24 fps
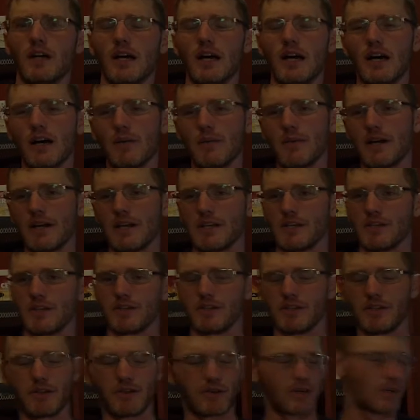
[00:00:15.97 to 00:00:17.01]
About a
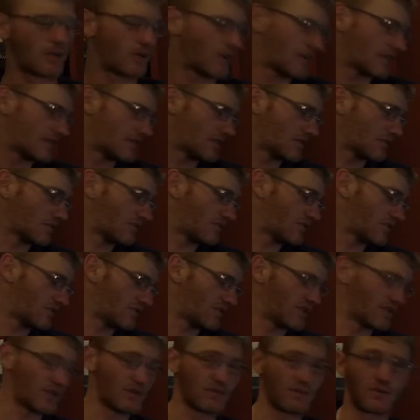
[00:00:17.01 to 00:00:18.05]
year ago I did a review
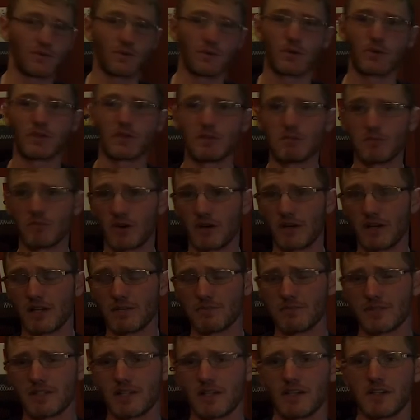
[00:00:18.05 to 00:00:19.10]
video for the Martin
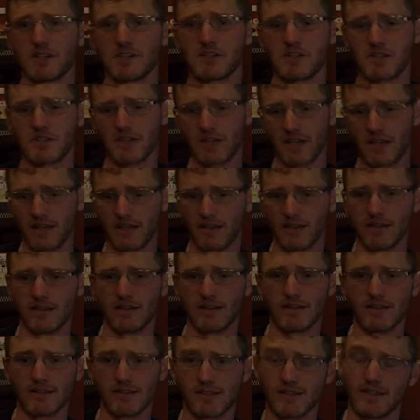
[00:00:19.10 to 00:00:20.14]
M Touch, and
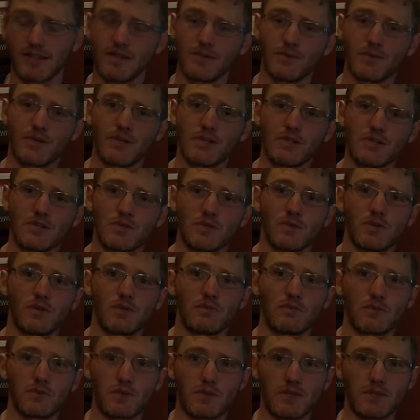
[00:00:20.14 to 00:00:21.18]
today we're going to do one
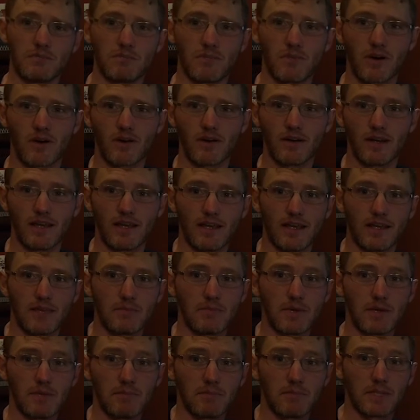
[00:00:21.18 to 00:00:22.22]
for the Martin
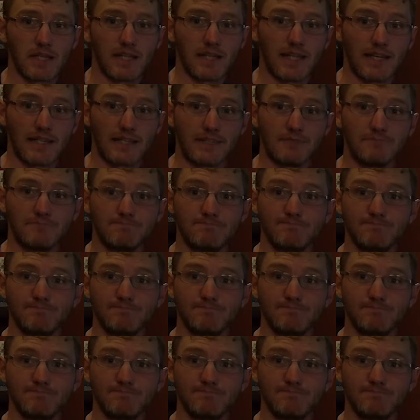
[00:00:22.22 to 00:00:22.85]
M-Play.